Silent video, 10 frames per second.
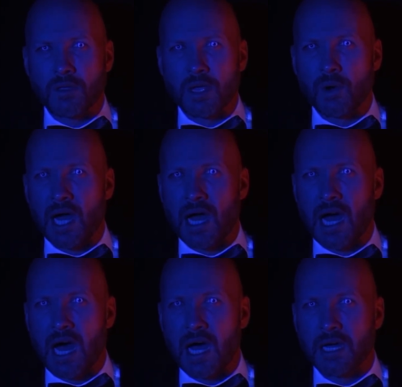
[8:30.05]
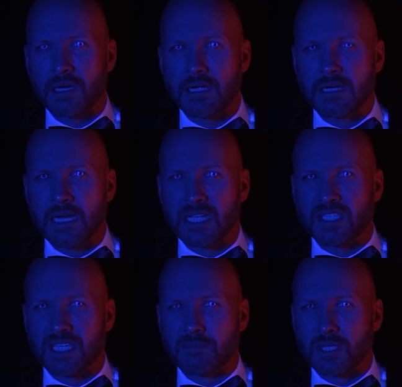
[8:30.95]
They were hard and
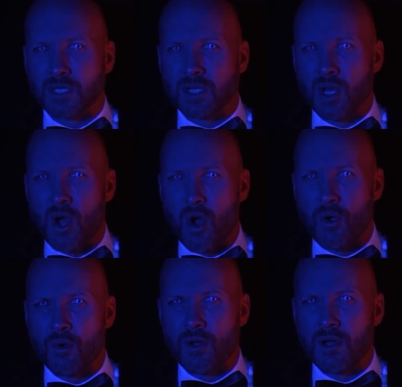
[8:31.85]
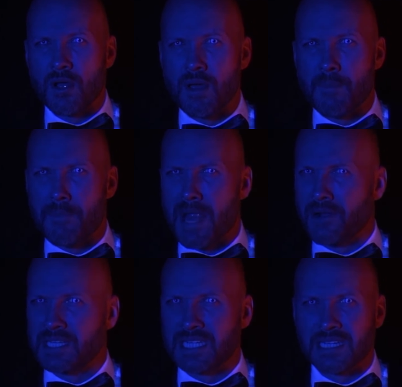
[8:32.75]
seemed to glow.
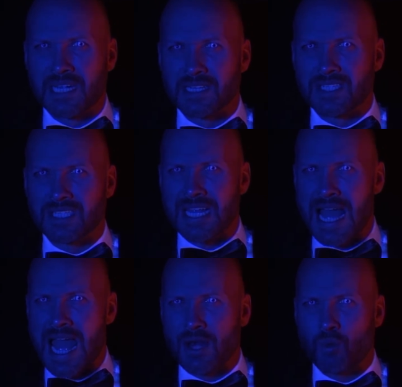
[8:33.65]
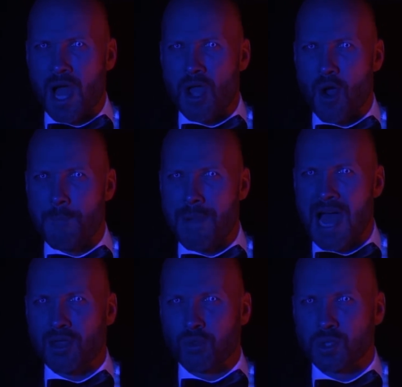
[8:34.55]
Mary didn't understand why her
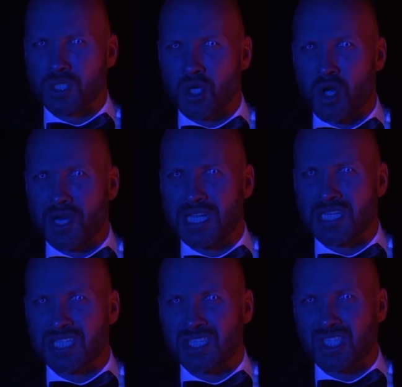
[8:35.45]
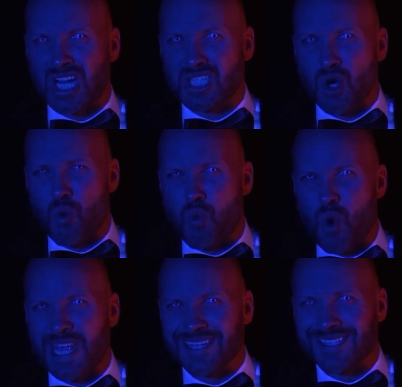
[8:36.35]
mouth was turning into such a
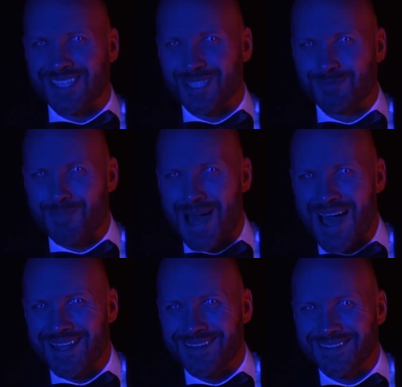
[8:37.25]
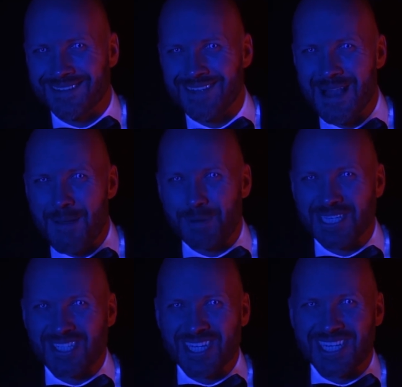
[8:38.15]
wicked smile,
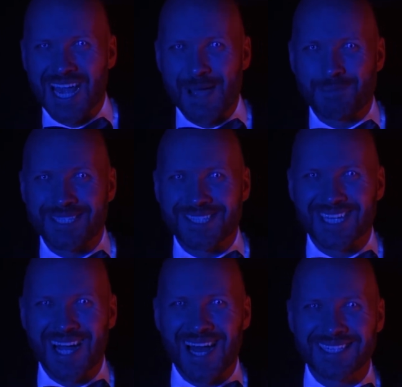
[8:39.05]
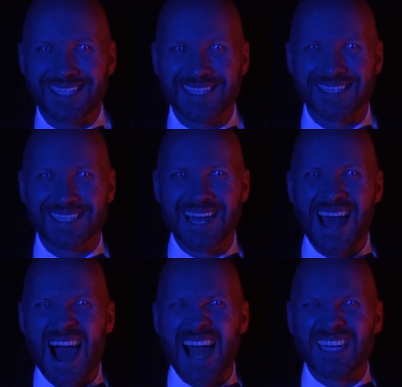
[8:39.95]
but she kept chanting,
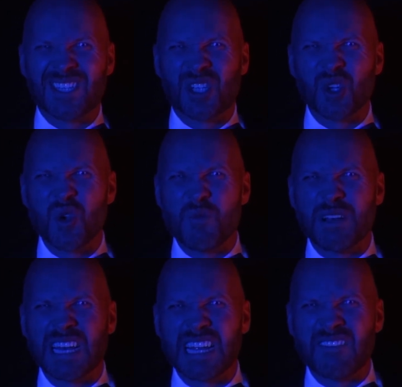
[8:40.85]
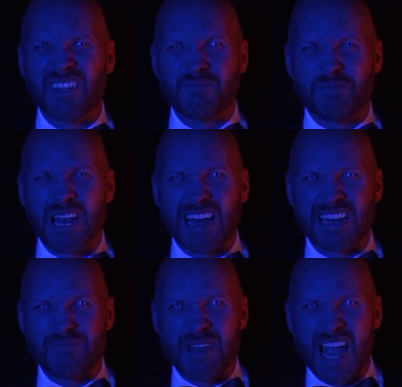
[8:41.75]
I do believe in
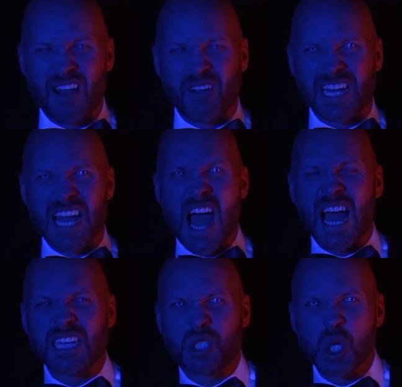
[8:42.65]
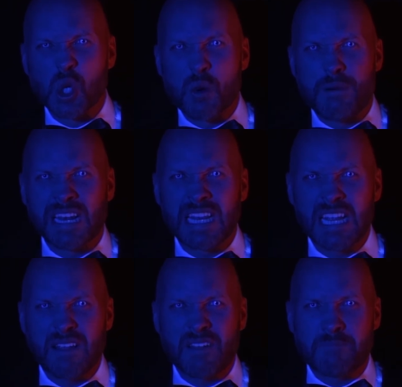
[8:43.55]
Bloody Mary. I do
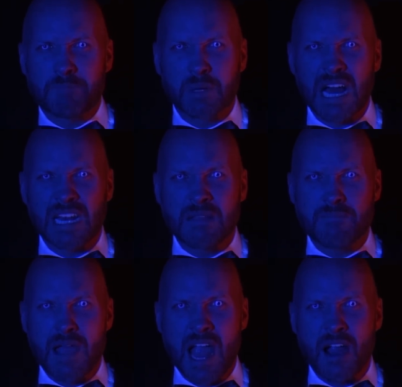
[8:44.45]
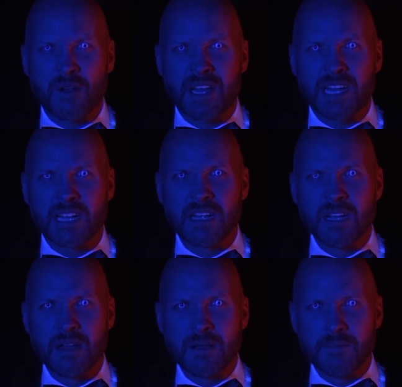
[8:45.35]
believe in Bloody Mary.
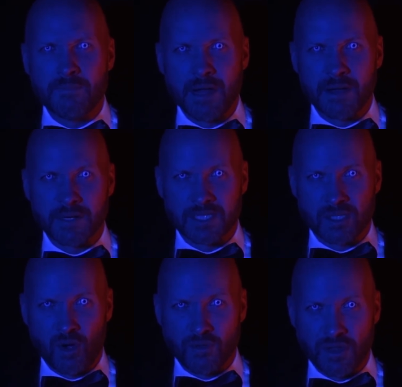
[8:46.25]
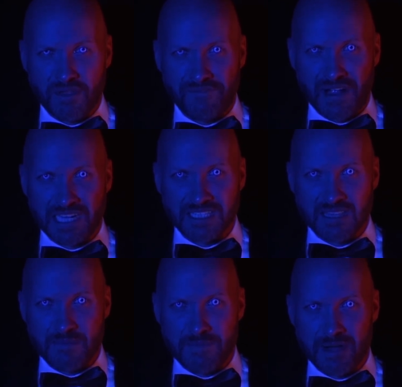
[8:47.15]
Mary saw that the face
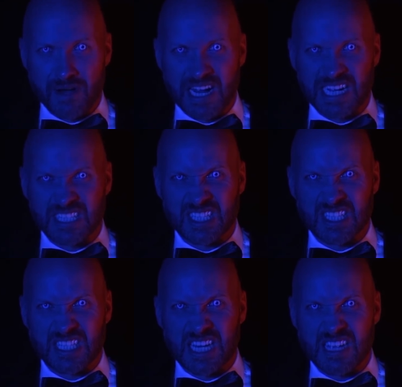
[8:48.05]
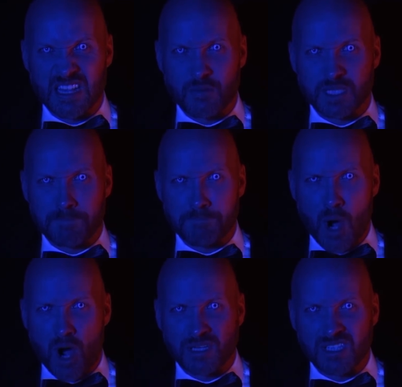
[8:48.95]
in the mirror had skin that was
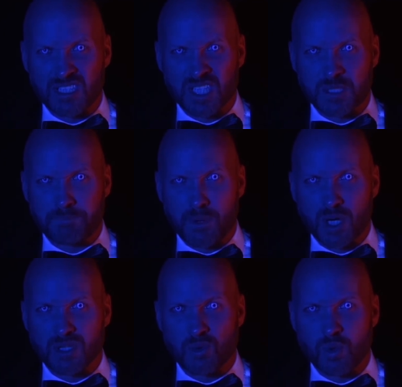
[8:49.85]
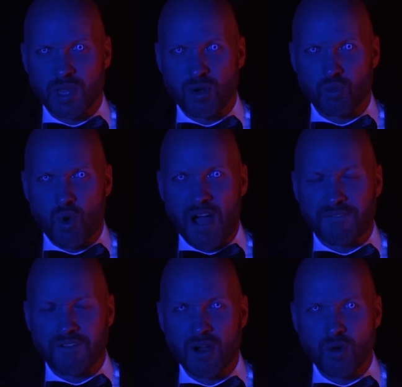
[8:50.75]
pocked and spotted with a
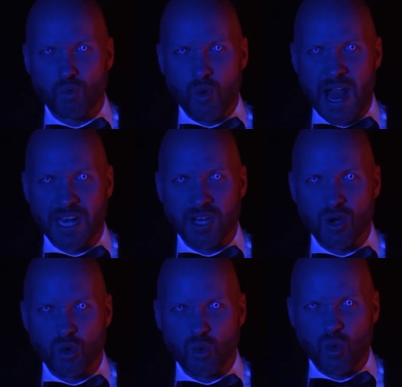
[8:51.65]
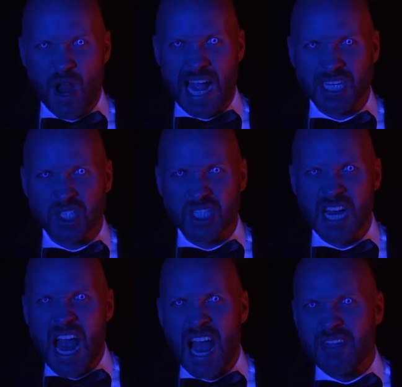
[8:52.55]
rough red
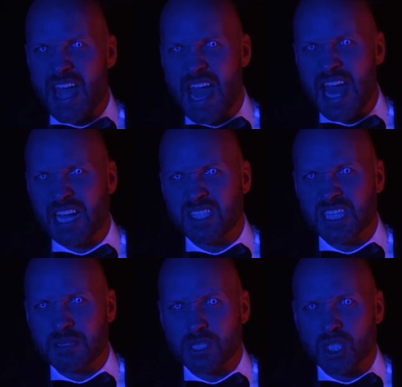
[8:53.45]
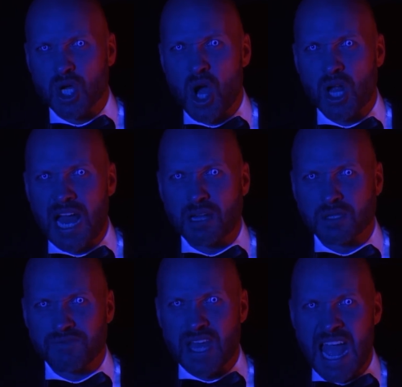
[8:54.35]
rash, and the hair seemed to curl
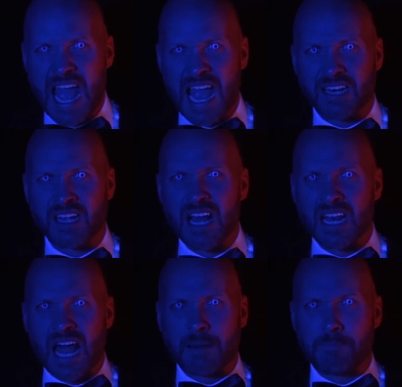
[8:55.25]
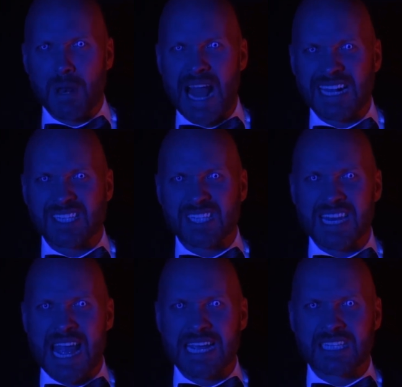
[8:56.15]
out of the head like black
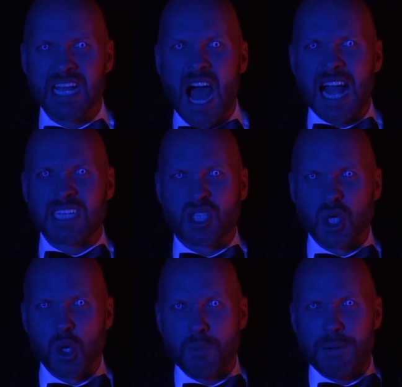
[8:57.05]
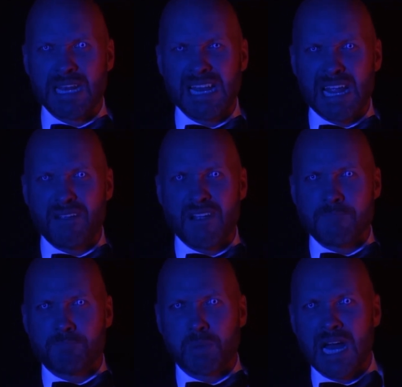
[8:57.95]
snakes. I do believe
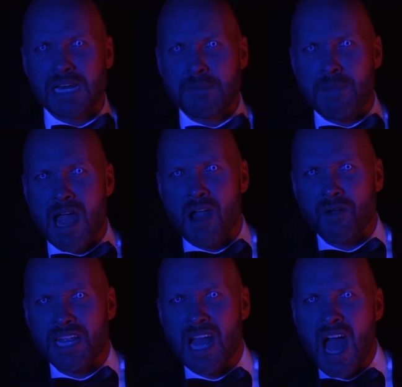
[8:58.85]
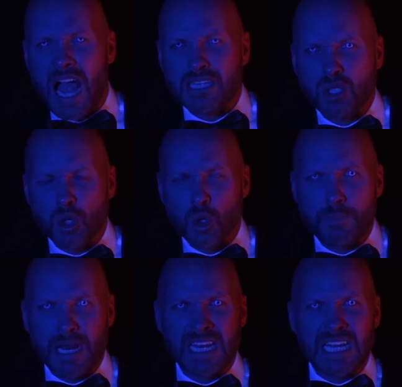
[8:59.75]
in Bloody Mary. I
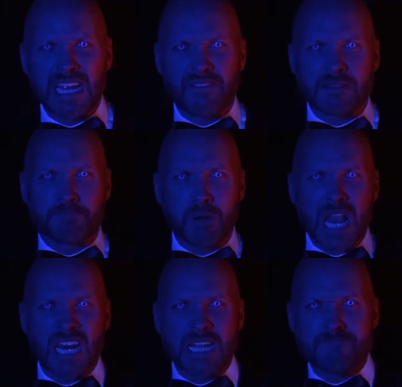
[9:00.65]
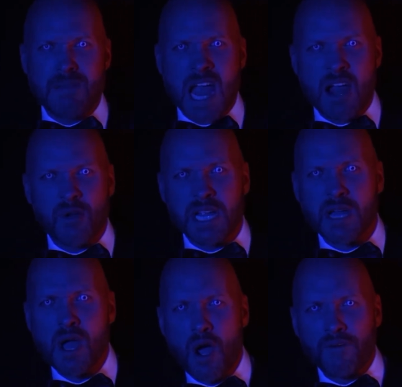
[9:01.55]
do believe in Bloody
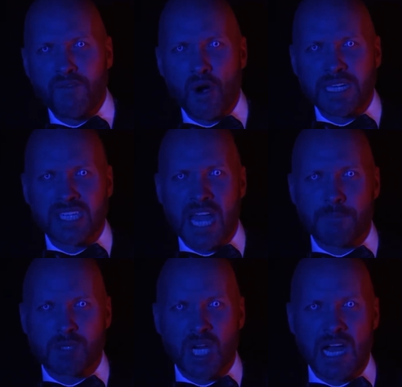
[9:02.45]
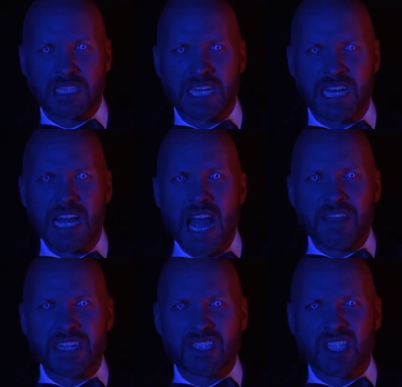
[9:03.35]
Mary. Her voice kept chanting, and then